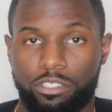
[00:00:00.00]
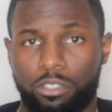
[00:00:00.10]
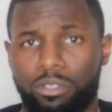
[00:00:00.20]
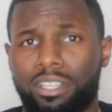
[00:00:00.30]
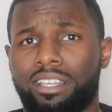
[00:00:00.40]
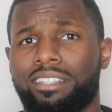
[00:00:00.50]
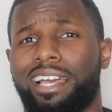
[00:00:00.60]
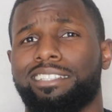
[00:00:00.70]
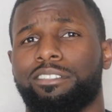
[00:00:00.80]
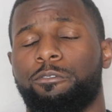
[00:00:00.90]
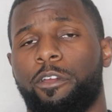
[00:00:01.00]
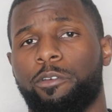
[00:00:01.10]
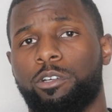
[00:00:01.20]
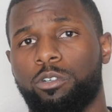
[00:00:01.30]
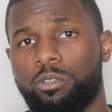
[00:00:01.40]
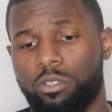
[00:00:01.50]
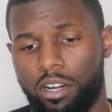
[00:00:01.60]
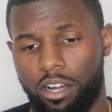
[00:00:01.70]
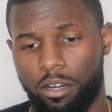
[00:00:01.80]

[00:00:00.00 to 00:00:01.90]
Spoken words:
So that's very cool.